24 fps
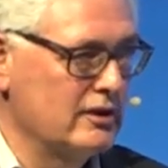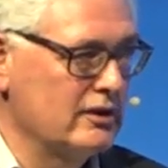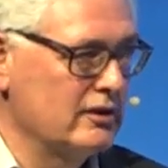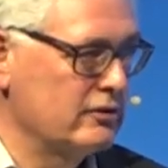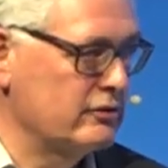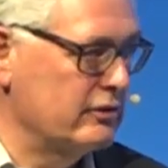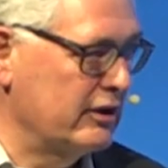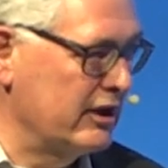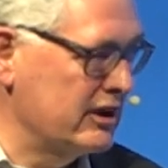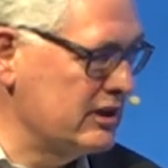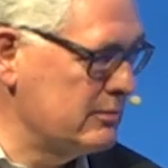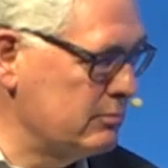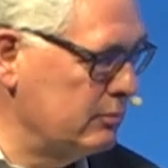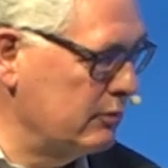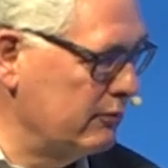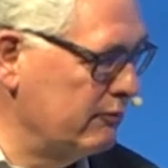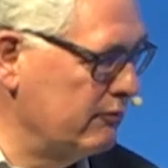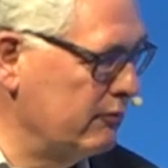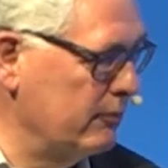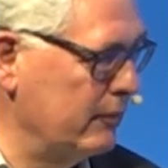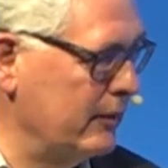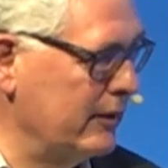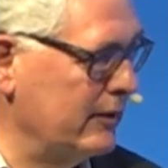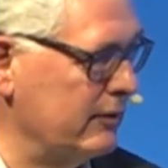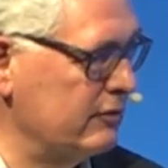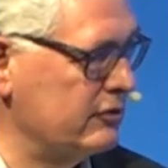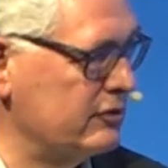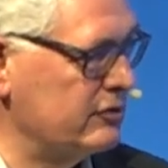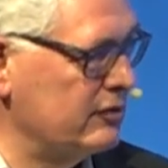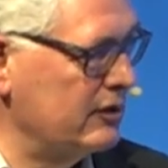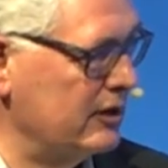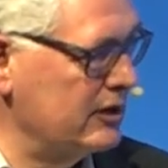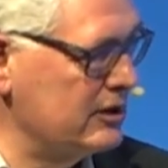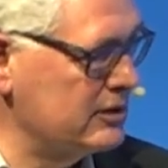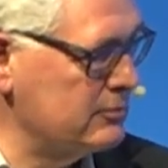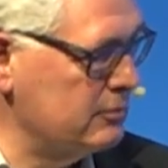Transport for Wales,
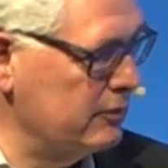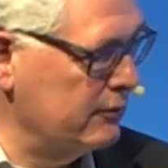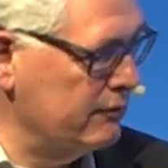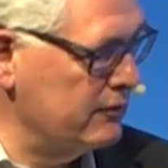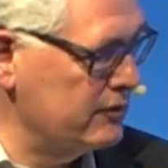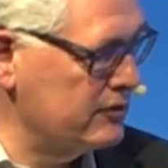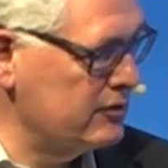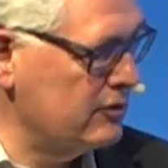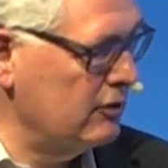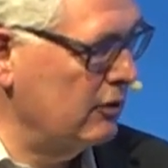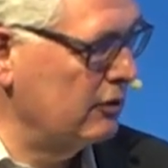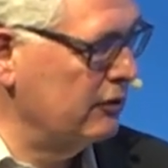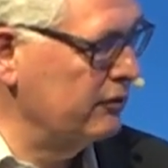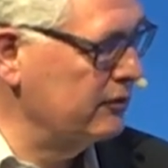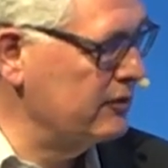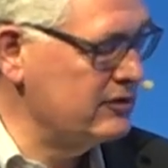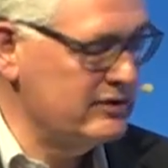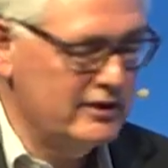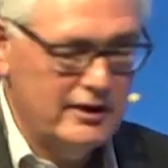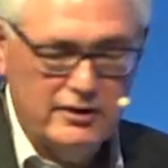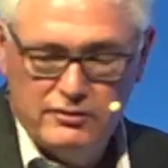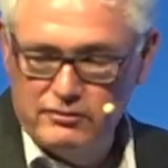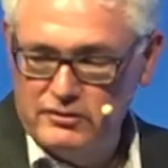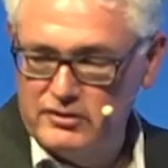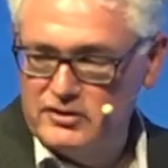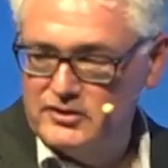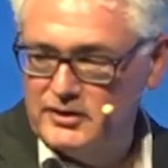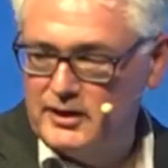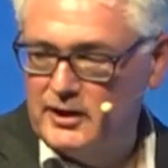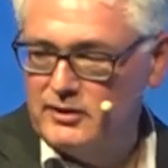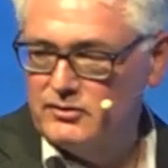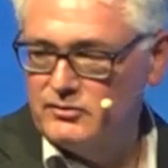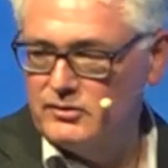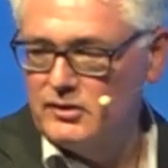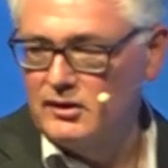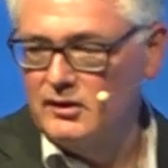Transport for Scotland, etc.,
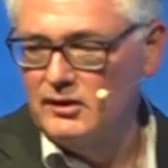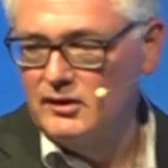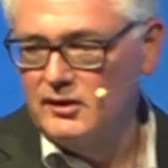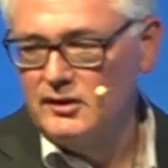etc.